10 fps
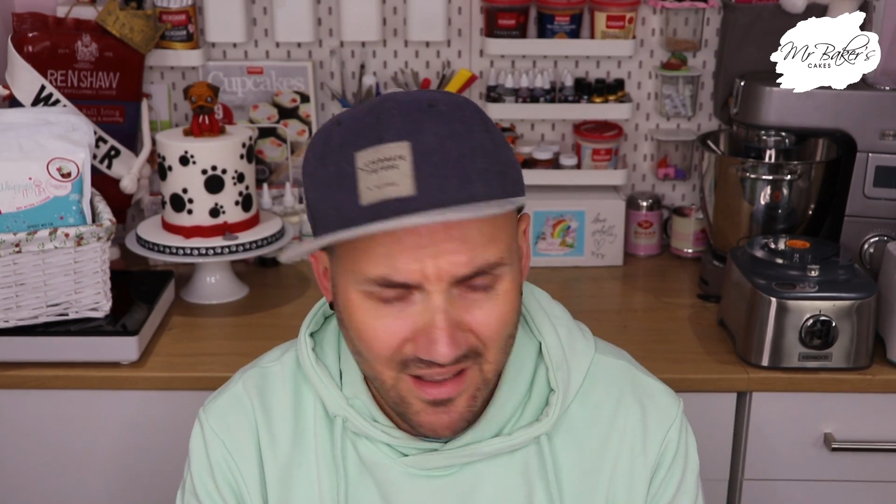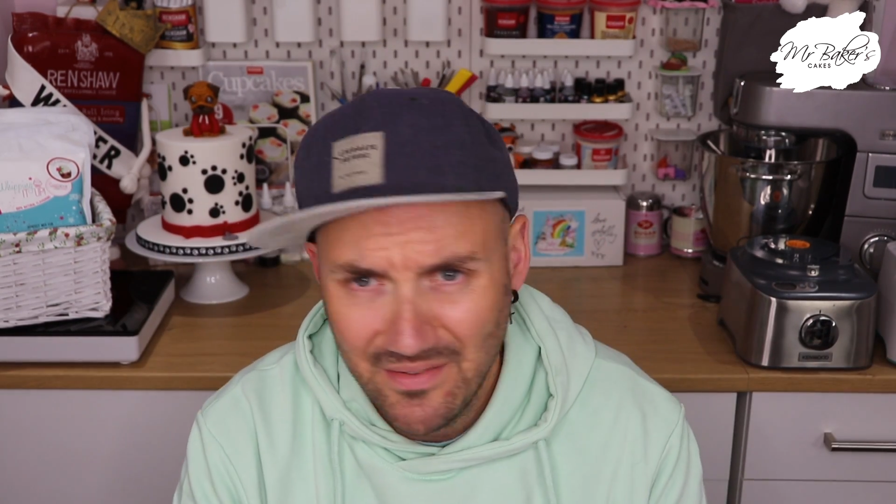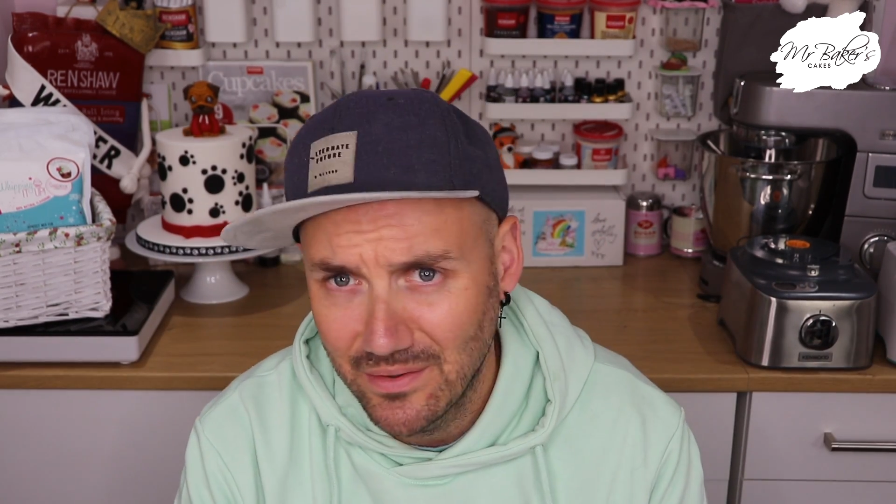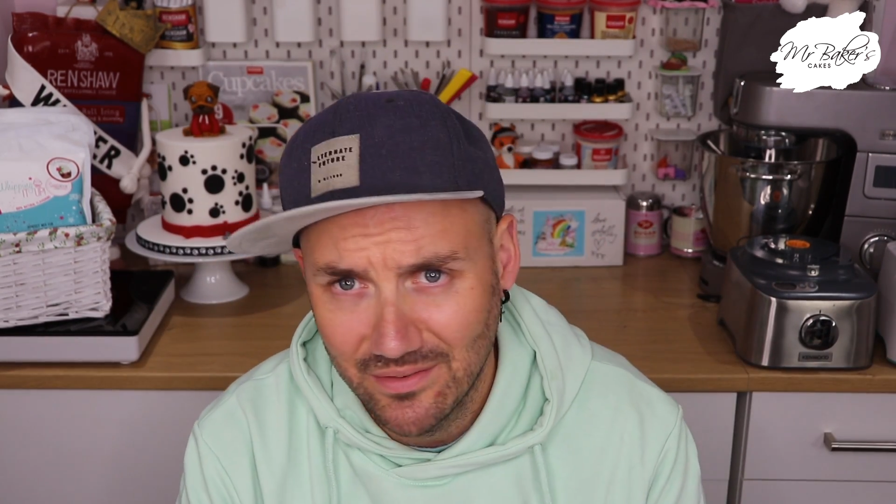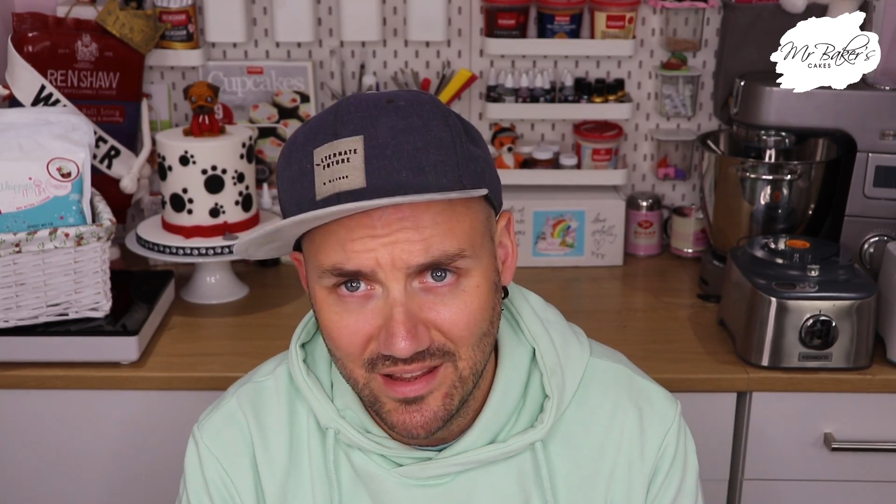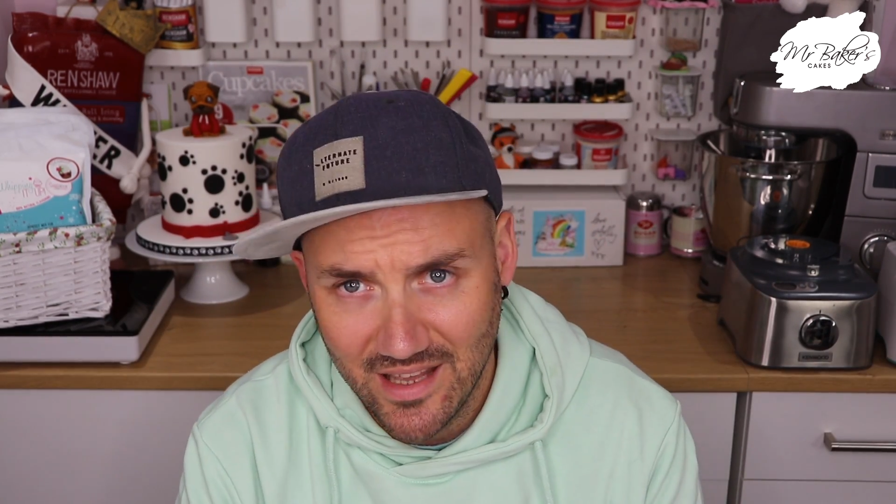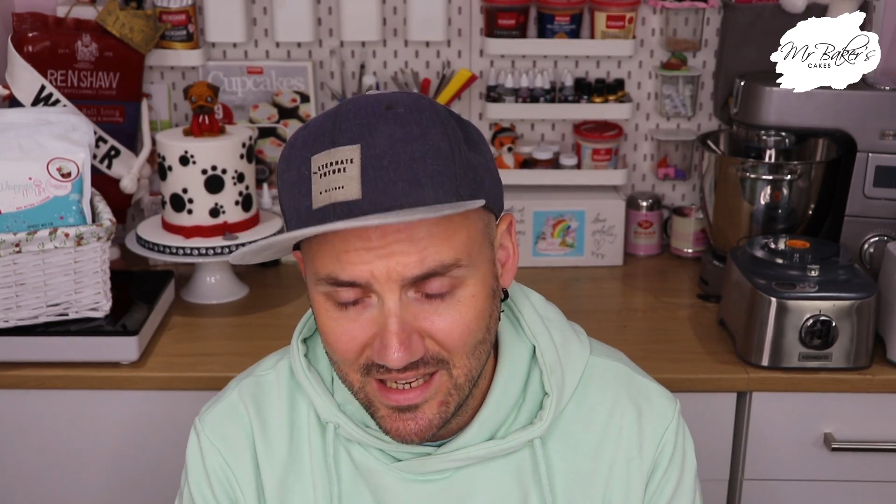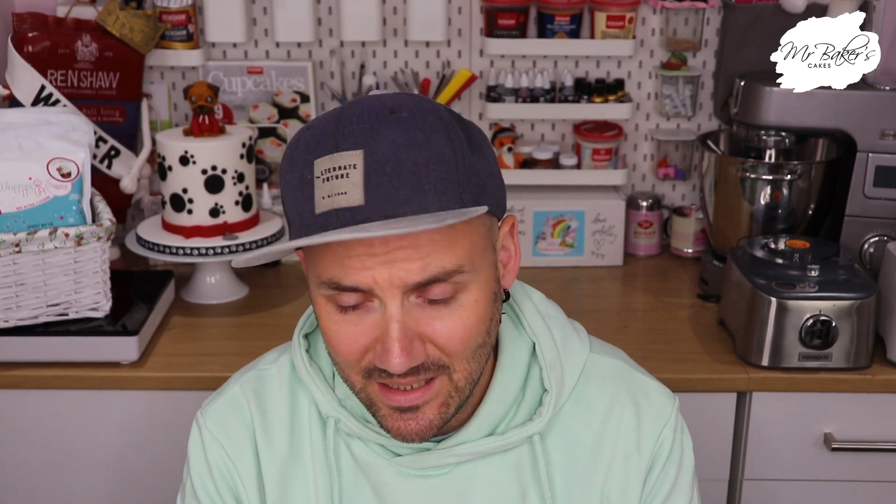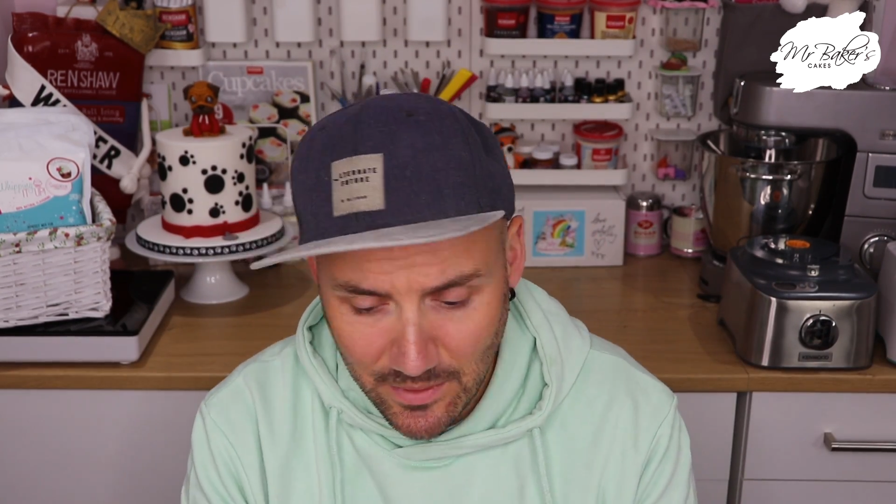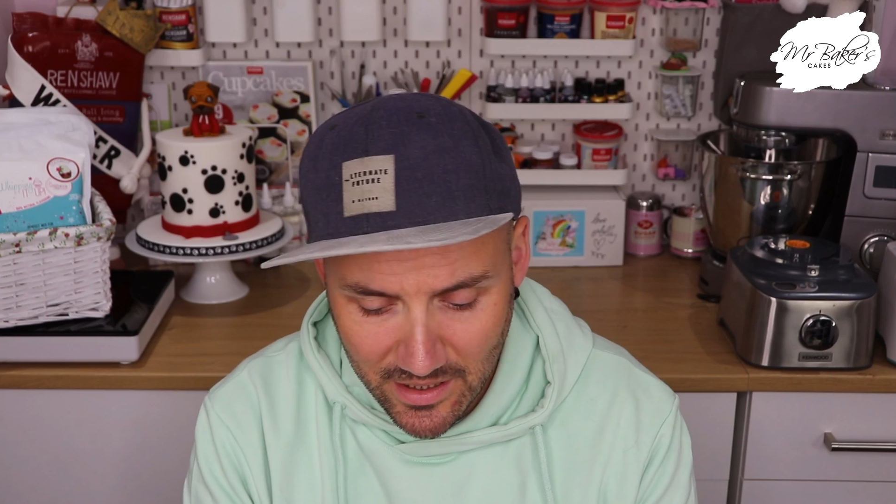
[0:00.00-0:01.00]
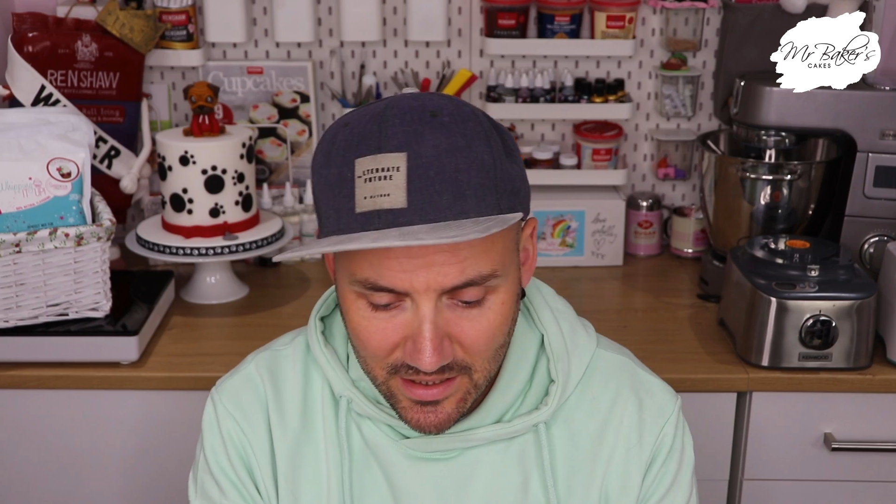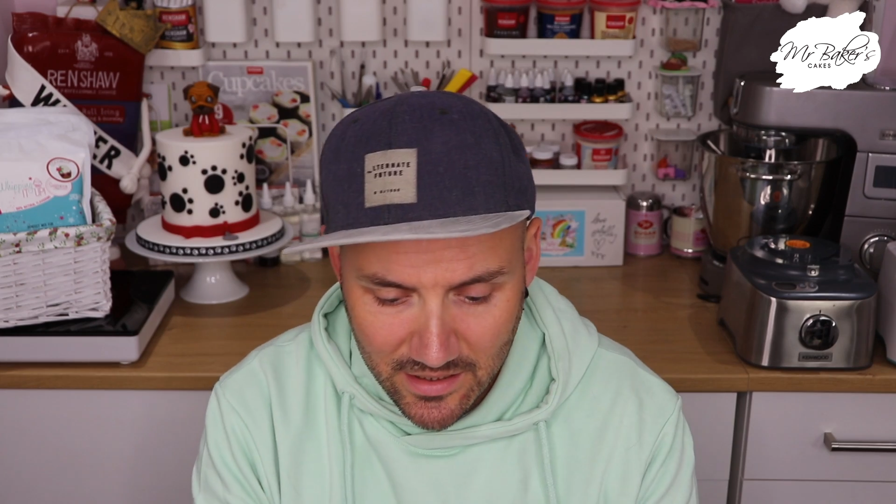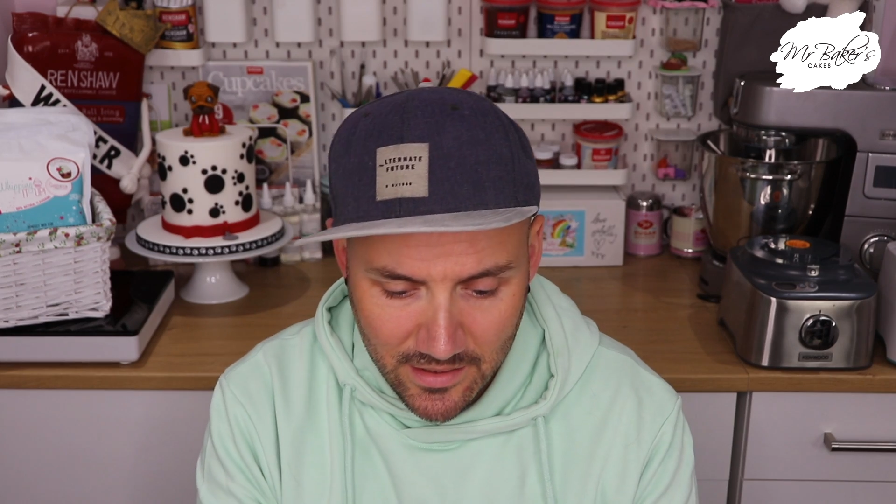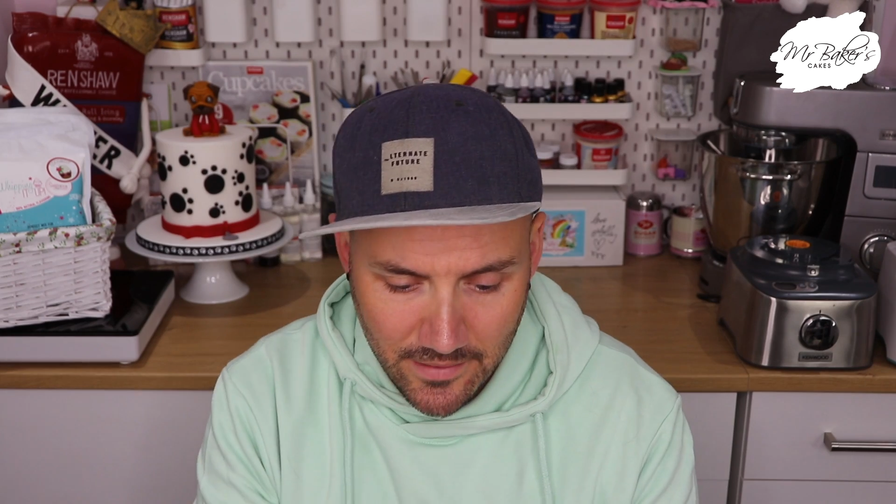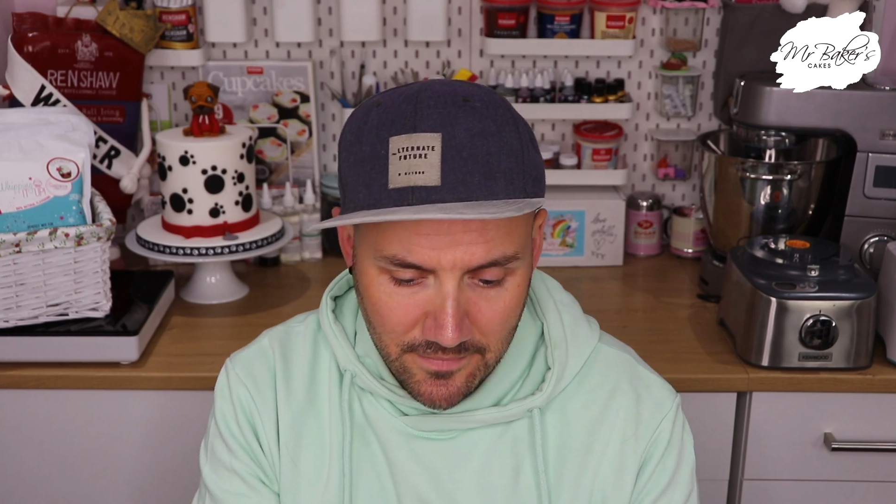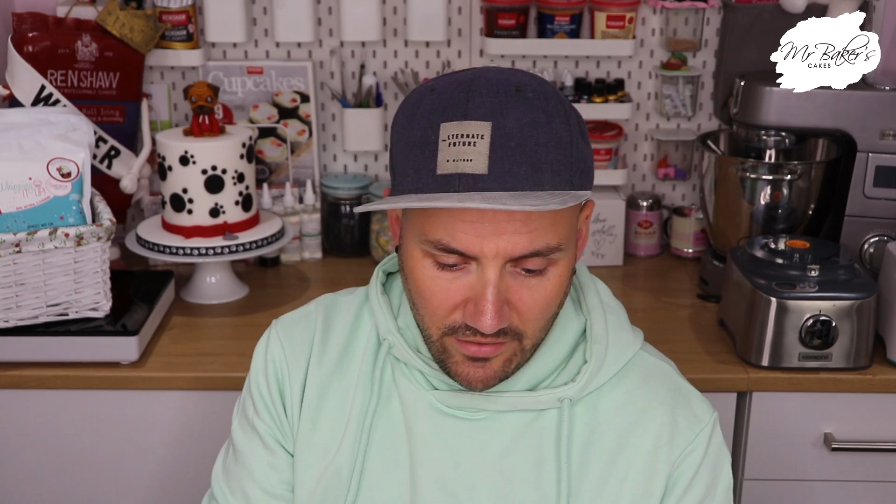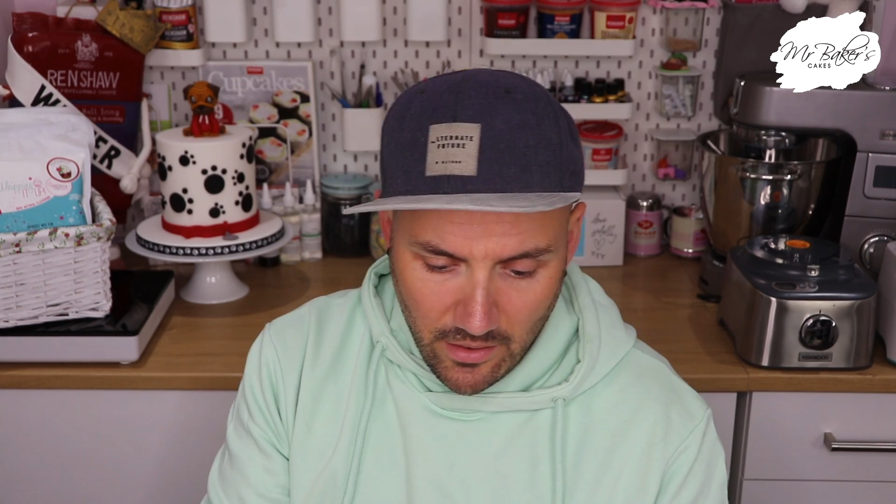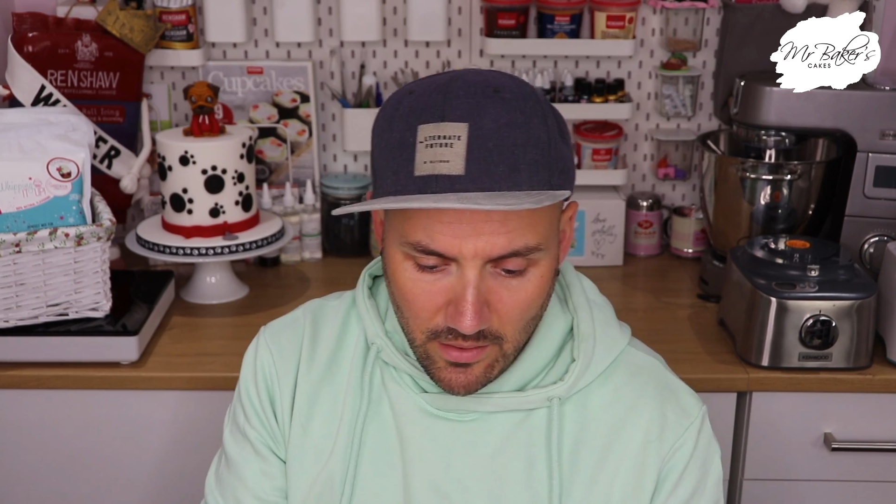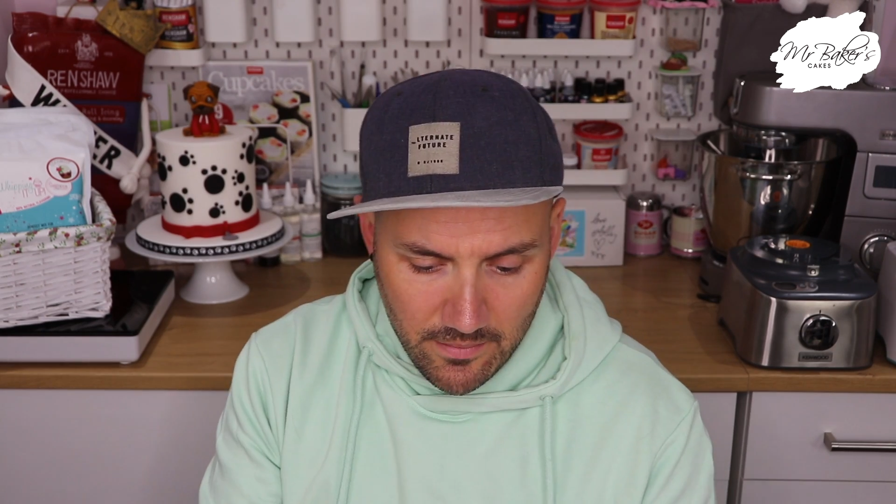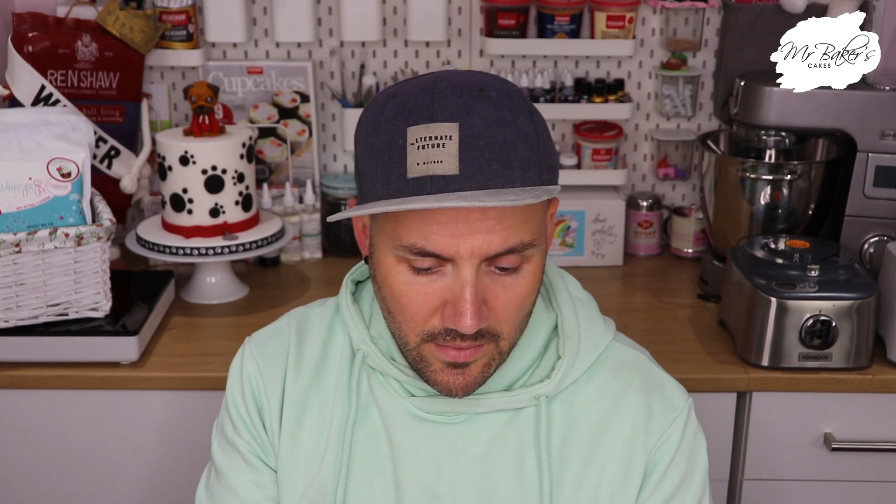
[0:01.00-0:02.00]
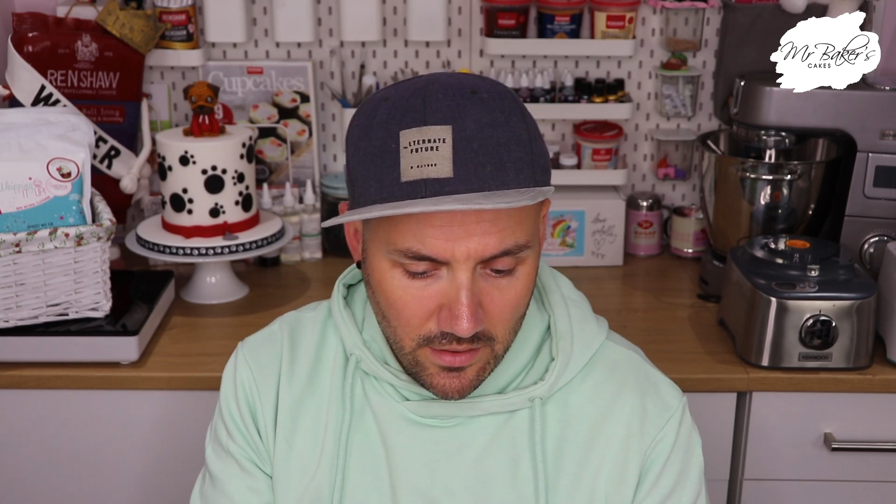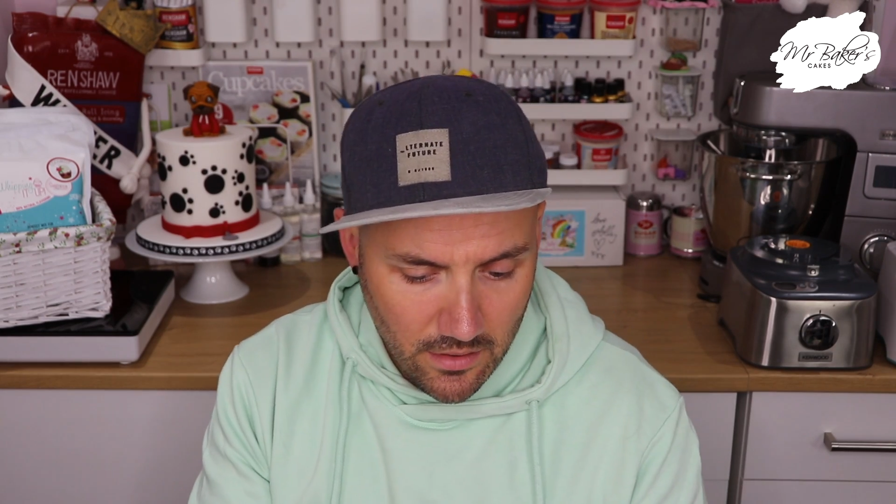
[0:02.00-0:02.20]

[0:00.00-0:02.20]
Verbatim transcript: Feels like that anyway. So um,